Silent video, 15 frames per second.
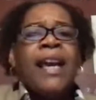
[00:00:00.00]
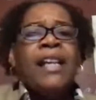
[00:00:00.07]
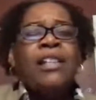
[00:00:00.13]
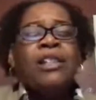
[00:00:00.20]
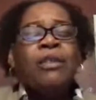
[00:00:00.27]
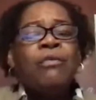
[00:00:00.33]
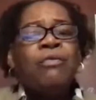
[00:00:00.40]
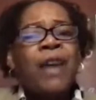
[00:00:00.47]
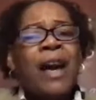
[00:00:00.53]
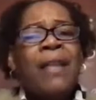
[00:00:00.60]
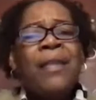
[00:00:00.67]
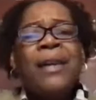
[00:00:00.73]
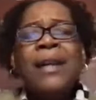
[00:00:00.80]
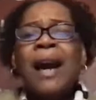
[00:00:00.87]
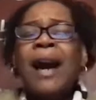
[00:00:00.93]
And so,
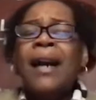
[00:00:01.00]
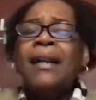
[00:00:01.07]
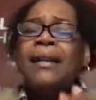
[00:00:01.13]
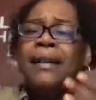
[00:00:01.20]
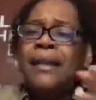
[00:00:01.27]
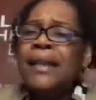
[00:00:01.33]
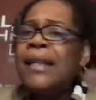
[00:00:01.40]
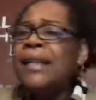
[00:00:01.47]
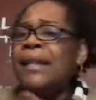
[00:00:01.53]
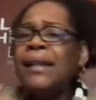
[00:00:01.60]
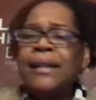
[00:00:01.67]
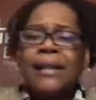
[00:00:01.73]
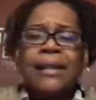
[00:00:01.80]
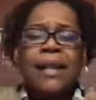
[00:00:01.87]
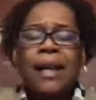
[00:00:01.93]
Father God, clean
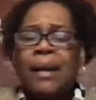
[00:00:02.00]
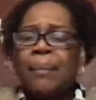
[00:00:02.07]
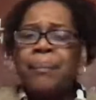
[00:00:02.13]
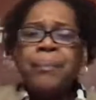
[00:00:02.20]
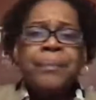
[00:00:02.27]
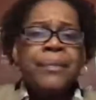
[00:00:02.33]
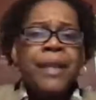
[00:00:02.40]
us up.